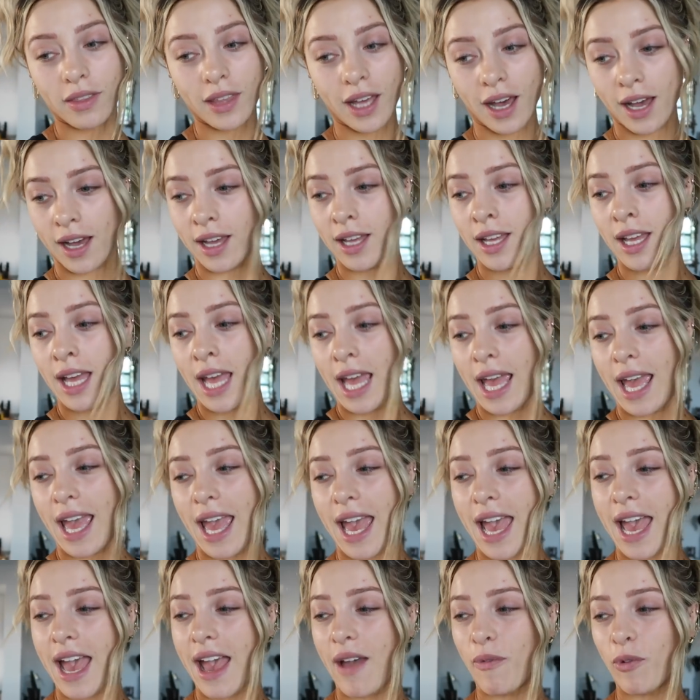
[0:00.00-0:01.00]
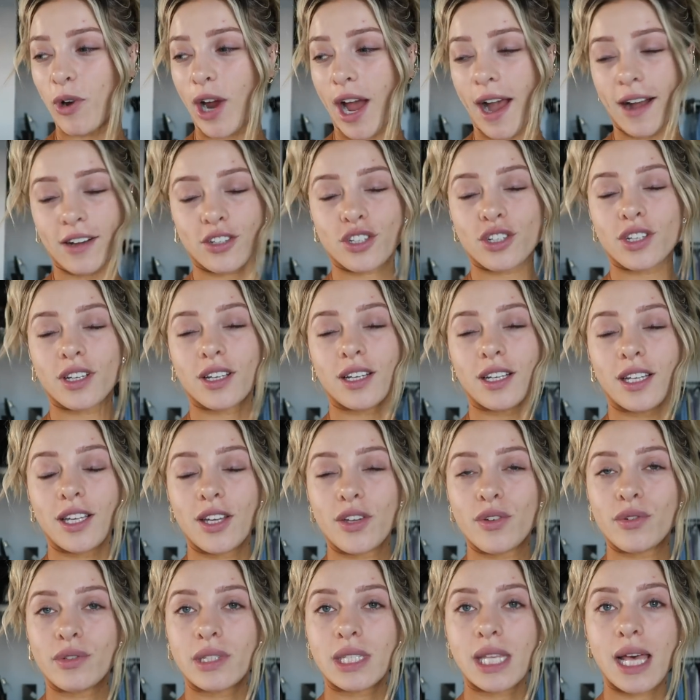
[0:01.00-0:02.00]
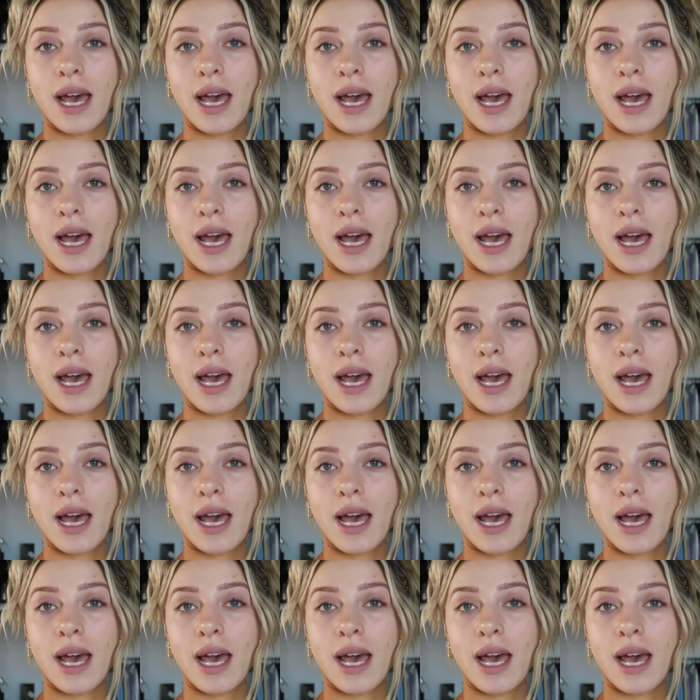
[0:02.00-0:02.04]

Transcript: that and we're actually going to use